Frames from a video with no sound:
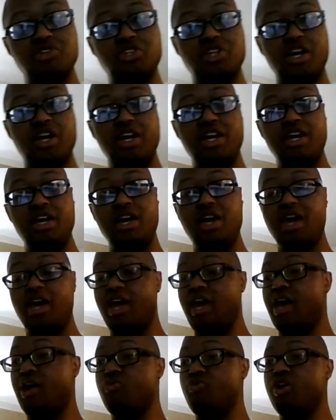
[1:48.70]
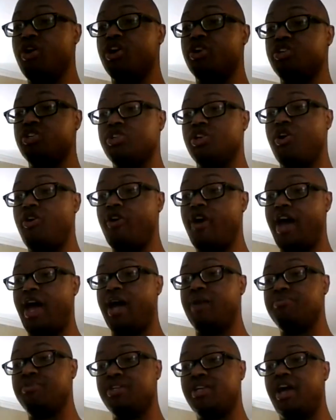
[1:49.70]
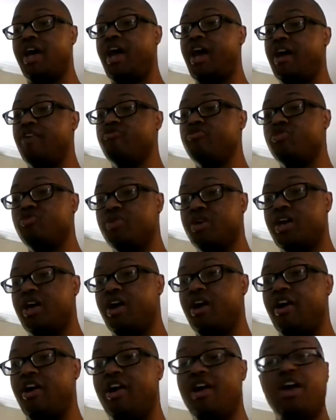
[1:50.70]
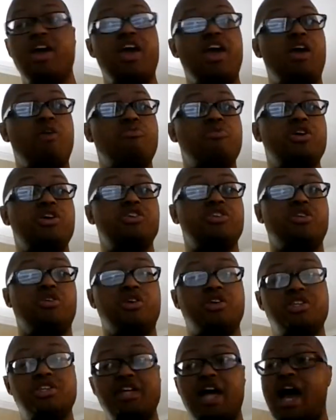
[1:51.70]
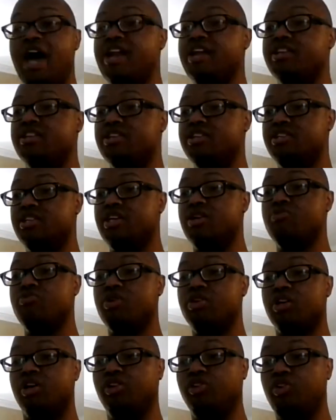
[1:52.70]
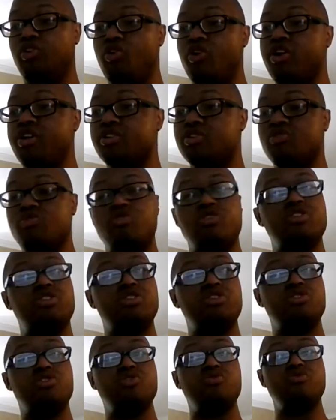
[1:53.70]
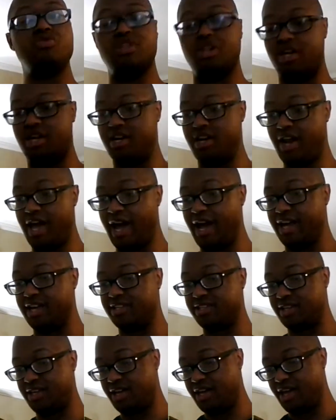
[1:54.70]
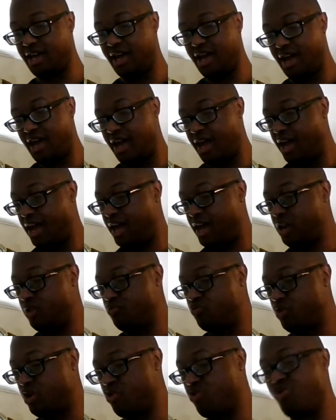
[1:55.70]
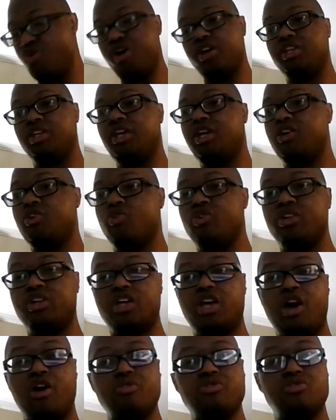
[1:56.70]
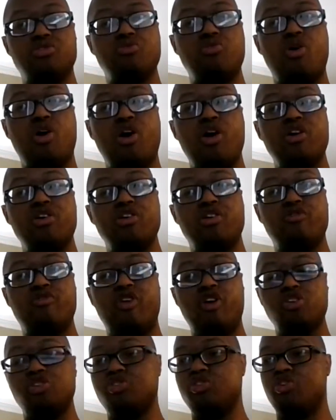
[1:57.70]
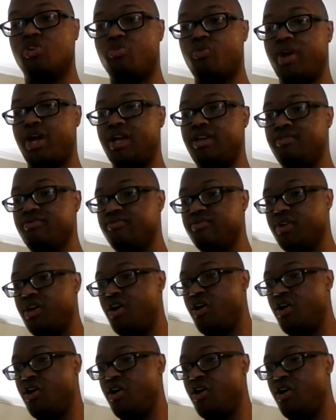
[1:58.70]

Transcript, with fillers: Study. And we are so happy to have you here. And we're so excited to see what the Lord is going to do tonight. And we're quickly going to go to our devotional reading.